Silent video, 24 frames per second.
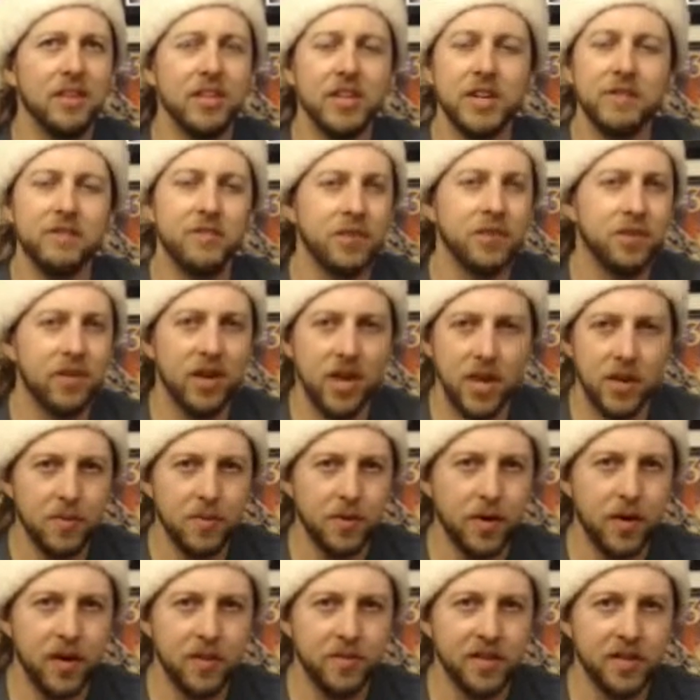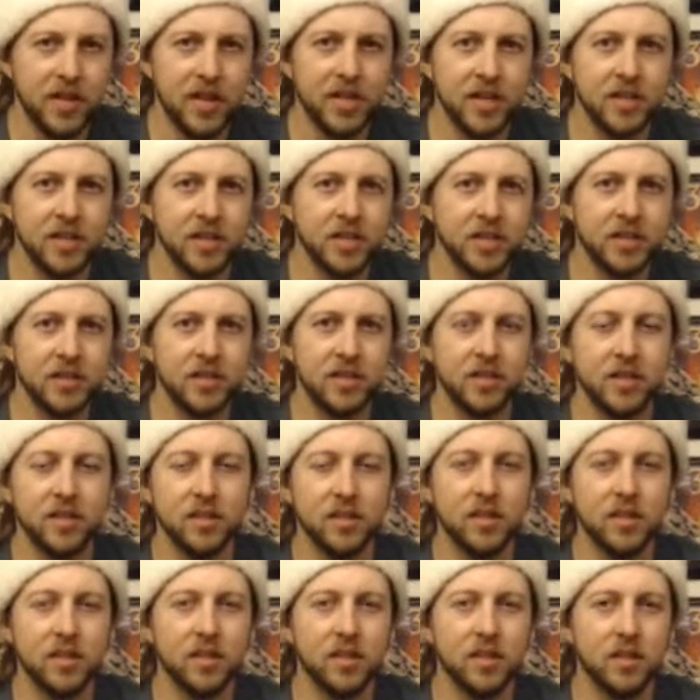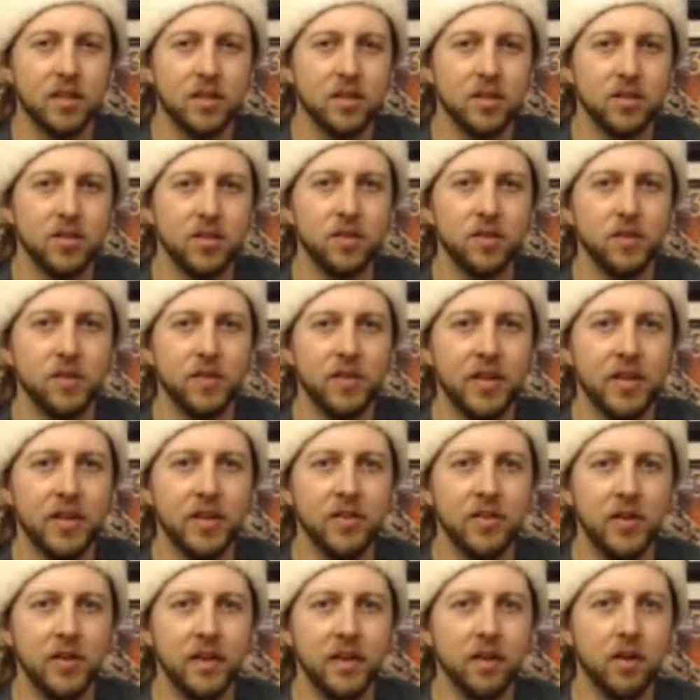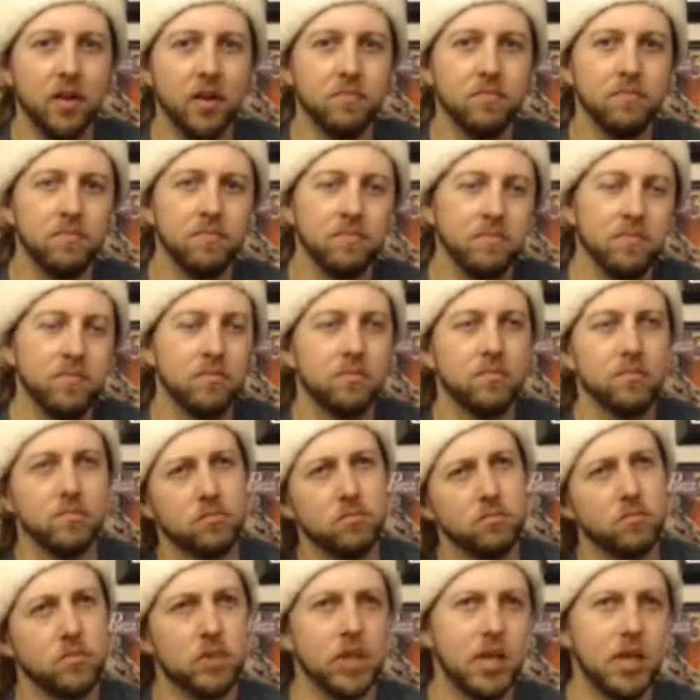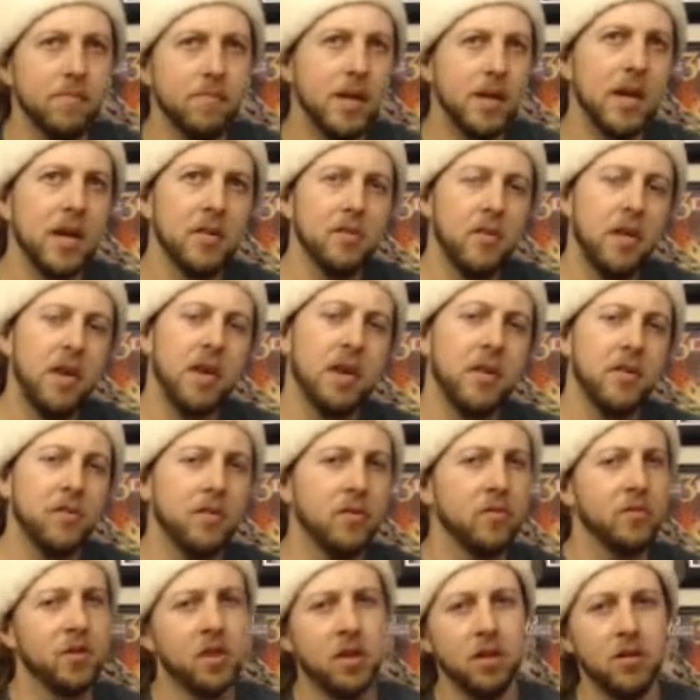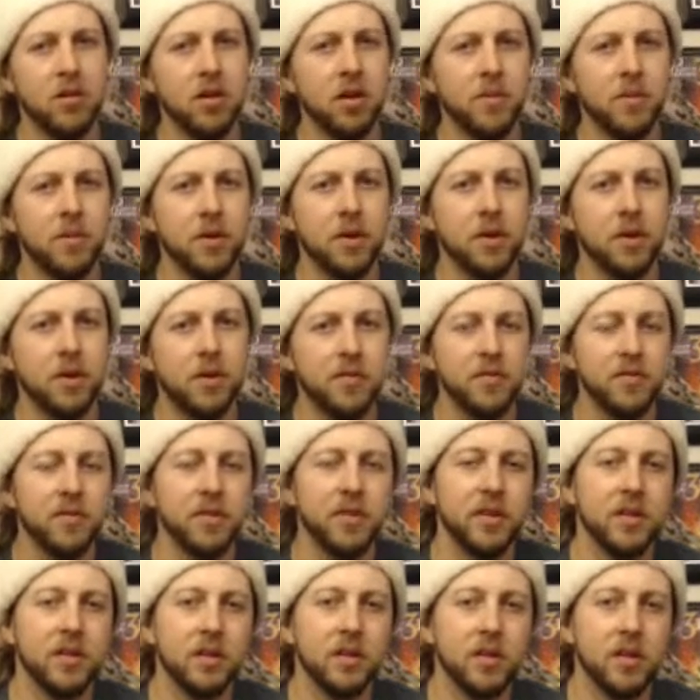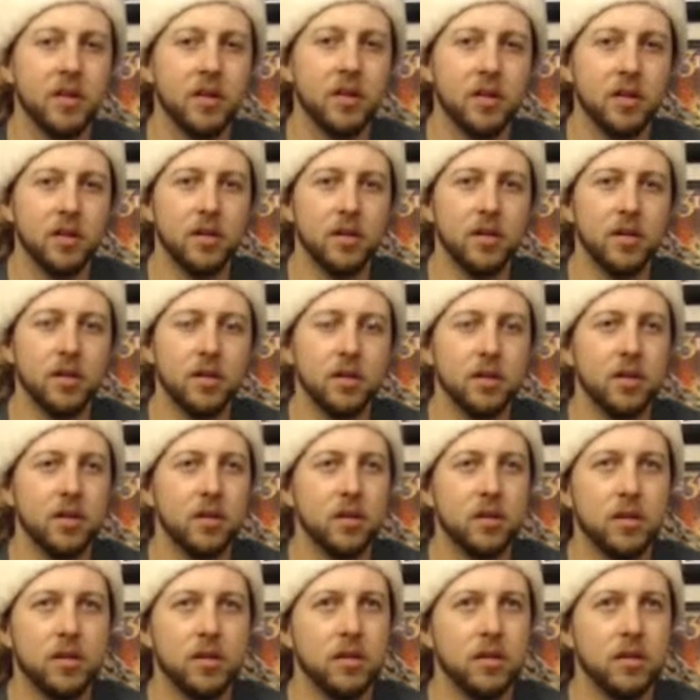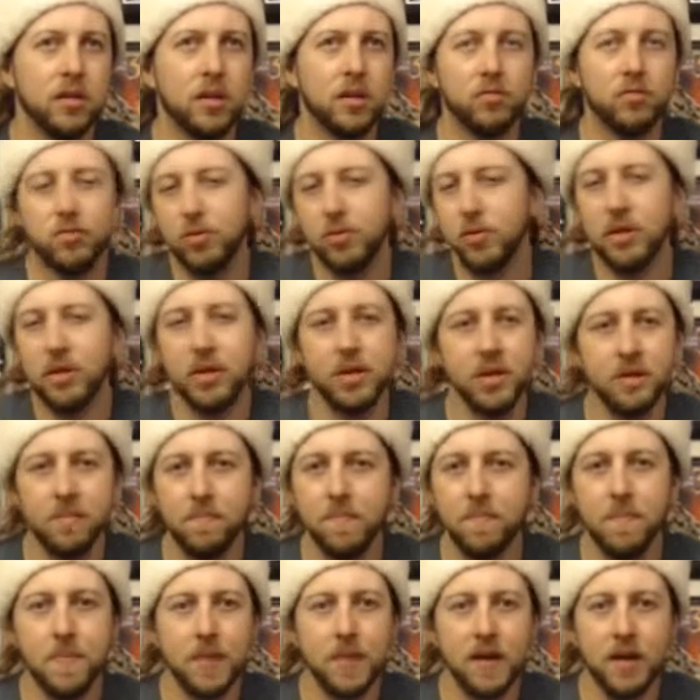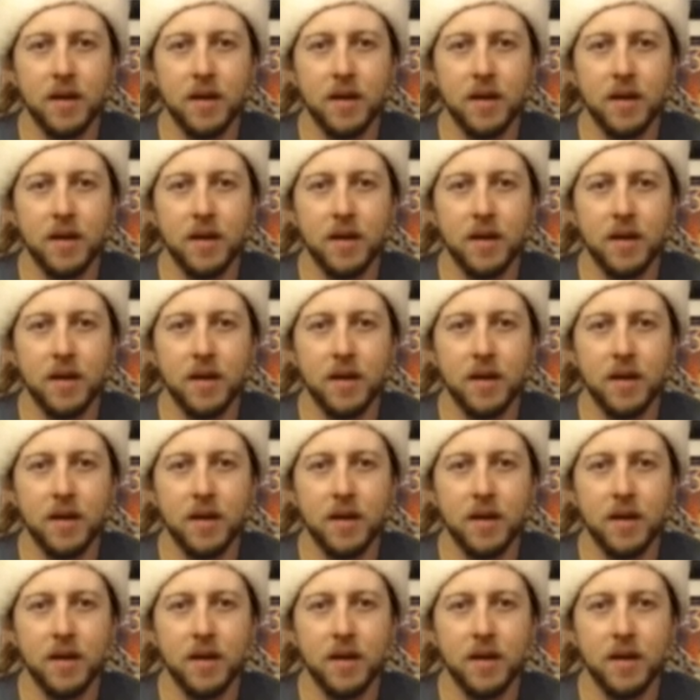Like, she never took her helmet off. She kind of just told Finn, like, oh, get back in line. Don't take your helmet off. And then that was really it.